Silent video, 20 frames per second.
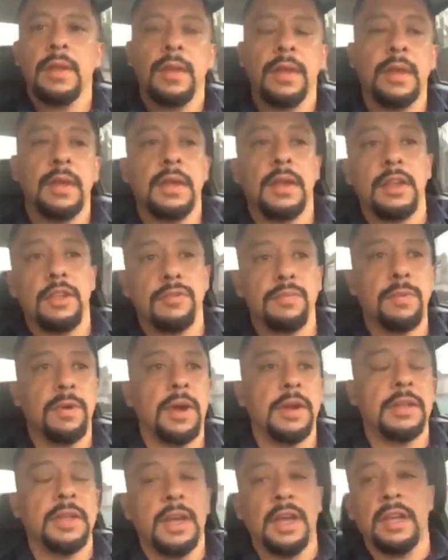English
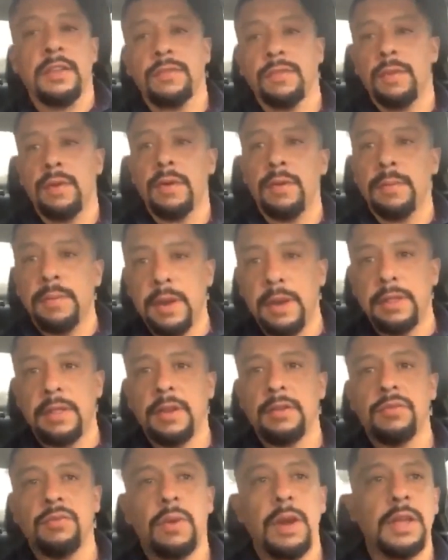broadcast for everybody
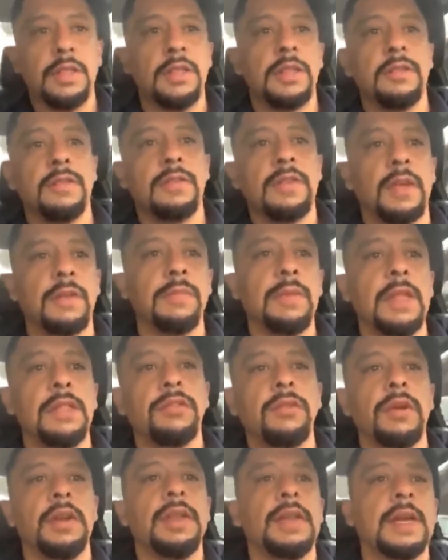that is watching.
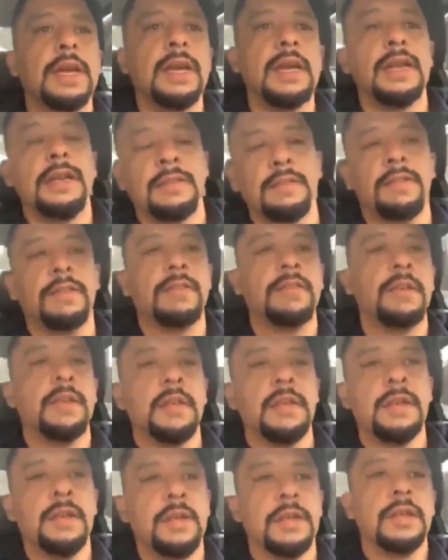Segmento en inglés.
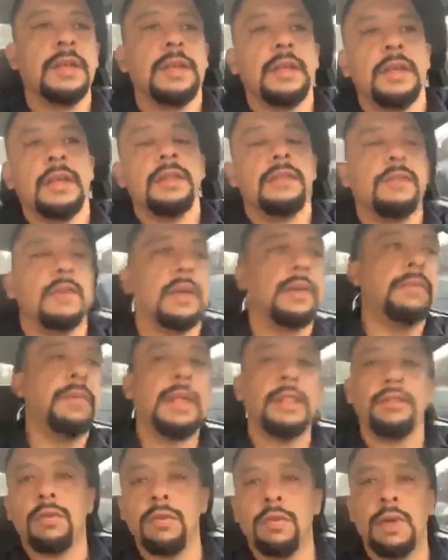
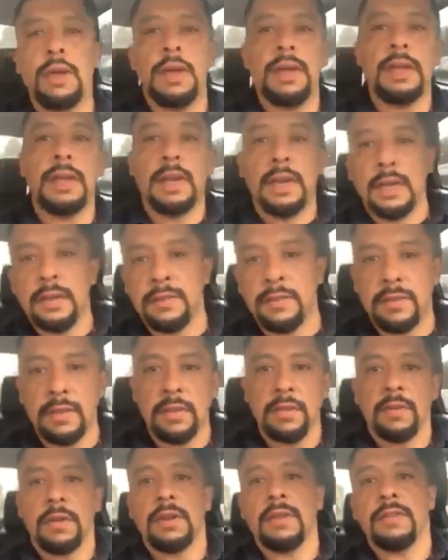Segmento en inglés,
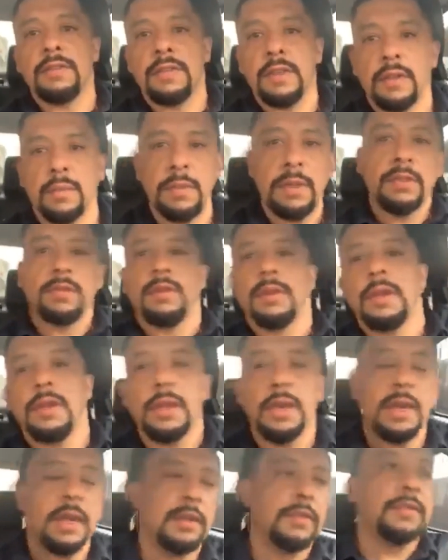señores. Segmento en
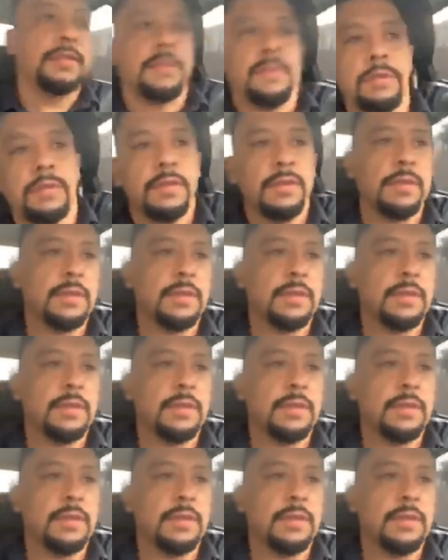inglés.